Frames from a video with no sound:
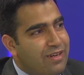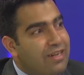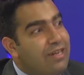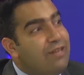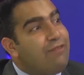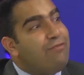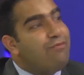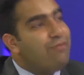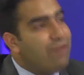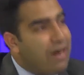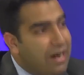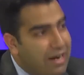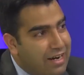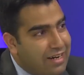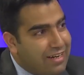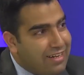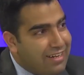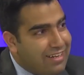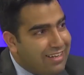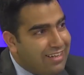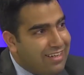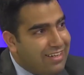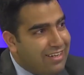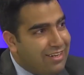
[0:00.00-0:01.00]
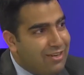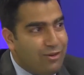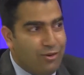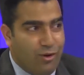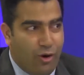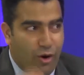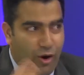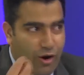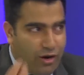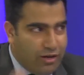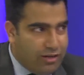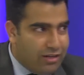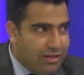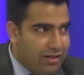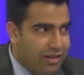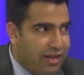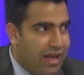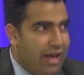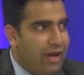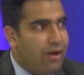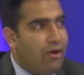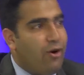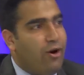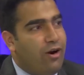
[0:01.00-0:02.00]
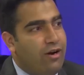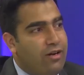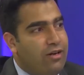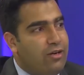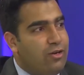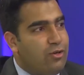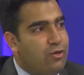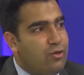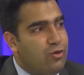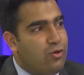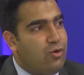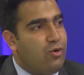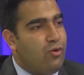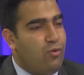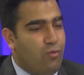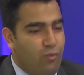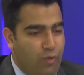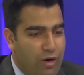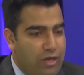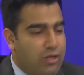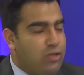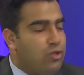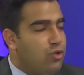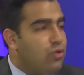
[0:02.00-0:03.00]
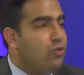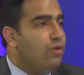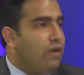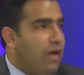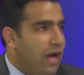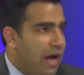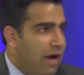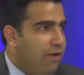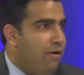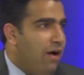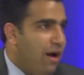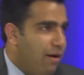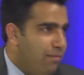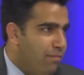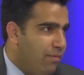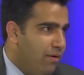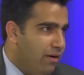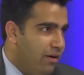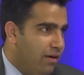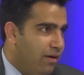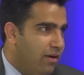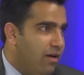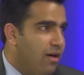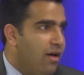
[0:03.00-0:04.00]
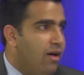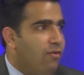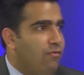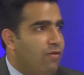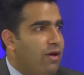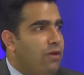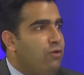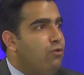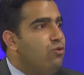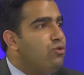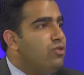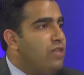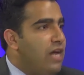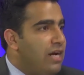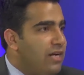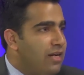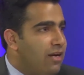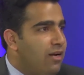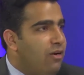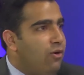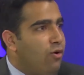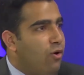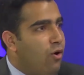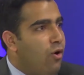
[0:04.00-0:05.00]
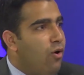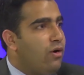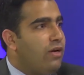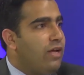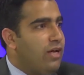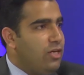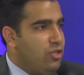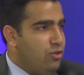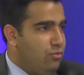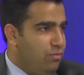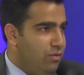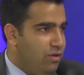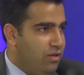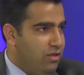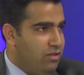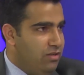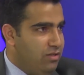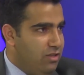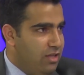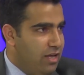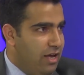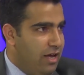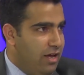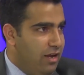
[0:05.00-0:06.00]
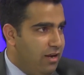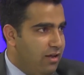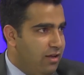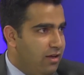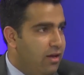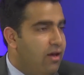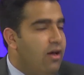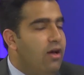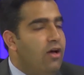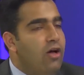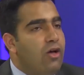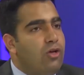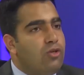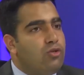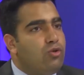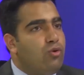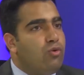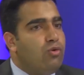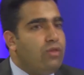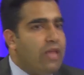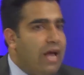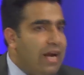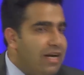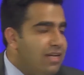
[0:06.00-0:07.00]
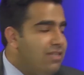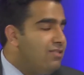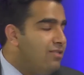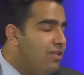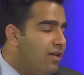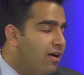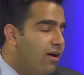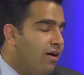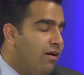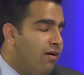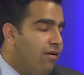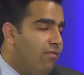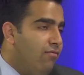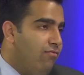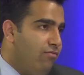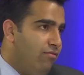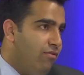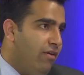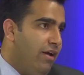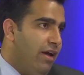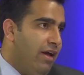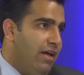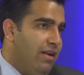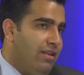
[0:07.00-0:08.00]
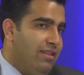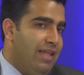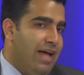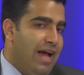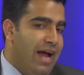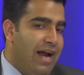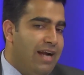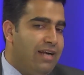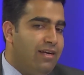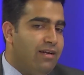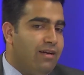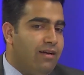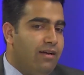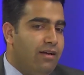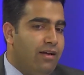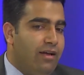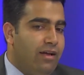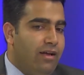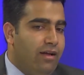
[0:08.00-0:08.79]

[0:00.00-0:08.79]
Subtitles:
different, not according to what should have happened when you settle non-Kashmiris there. So that is the fear, that